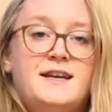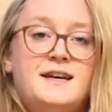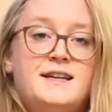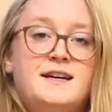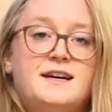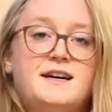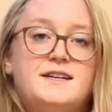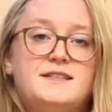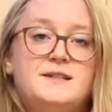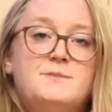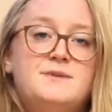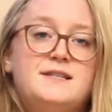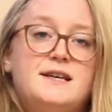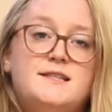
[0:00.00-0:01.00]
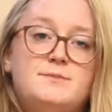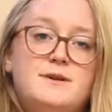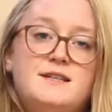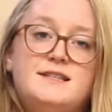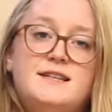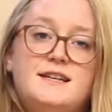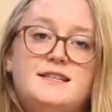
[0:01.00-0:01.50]
then some sesame
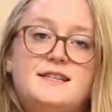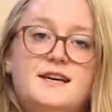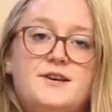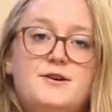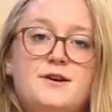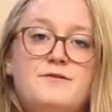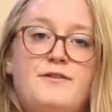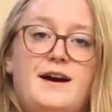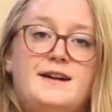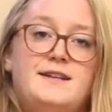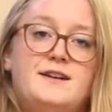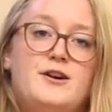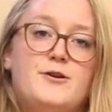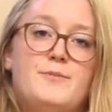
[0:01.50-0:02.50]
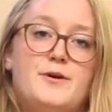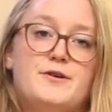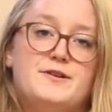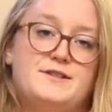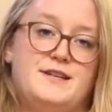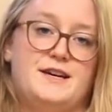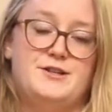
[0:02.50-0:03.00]
seeds that you can find in our
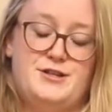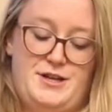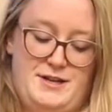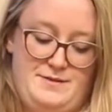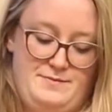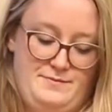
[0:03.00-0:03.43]
bulk section.